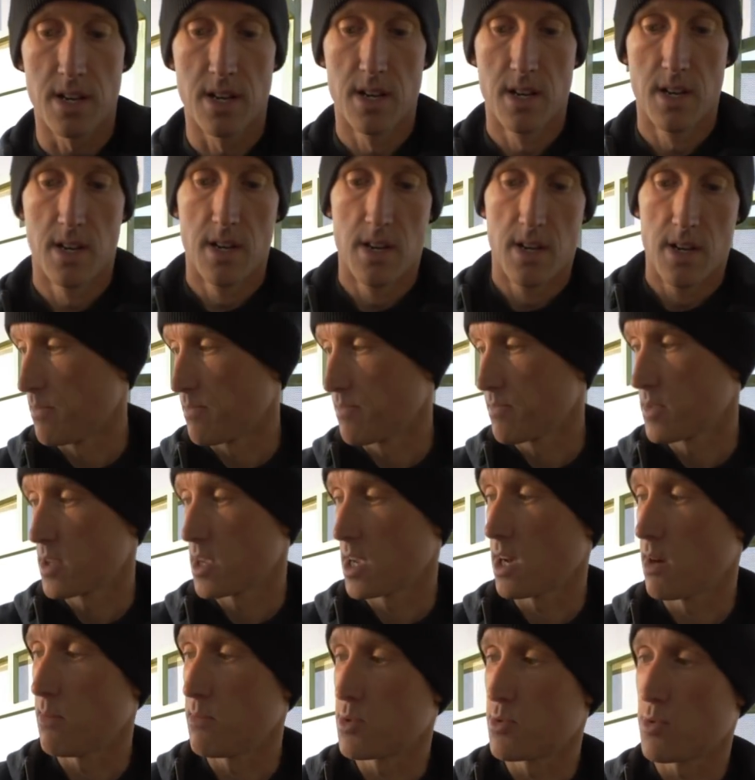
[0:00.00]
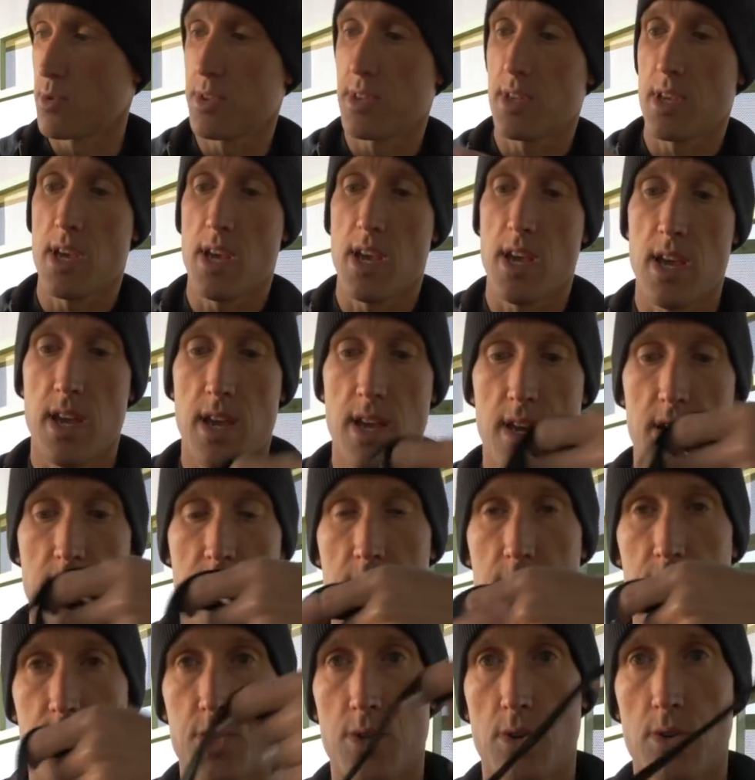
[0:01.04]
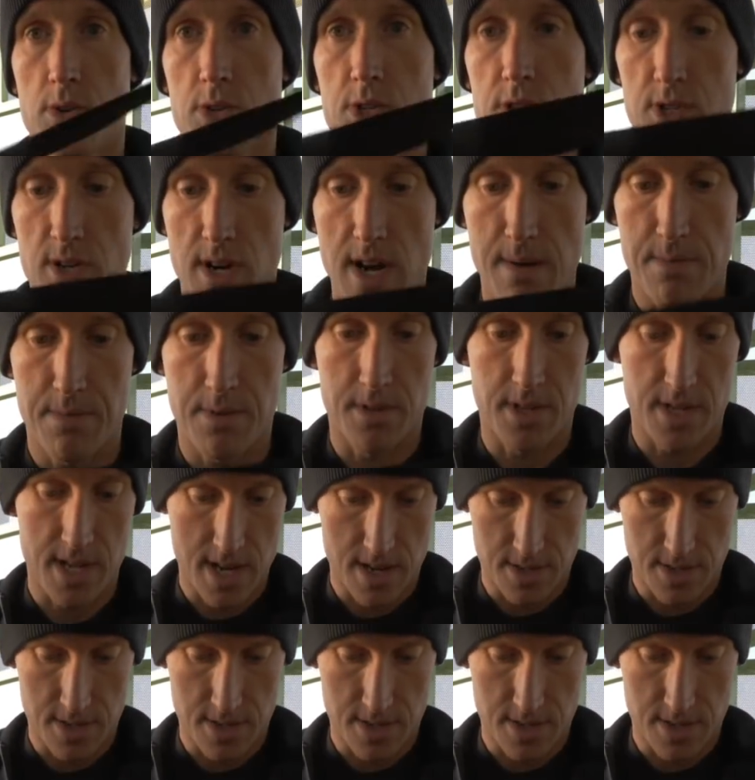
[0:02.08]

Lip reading: It comes with a shoulder strap on the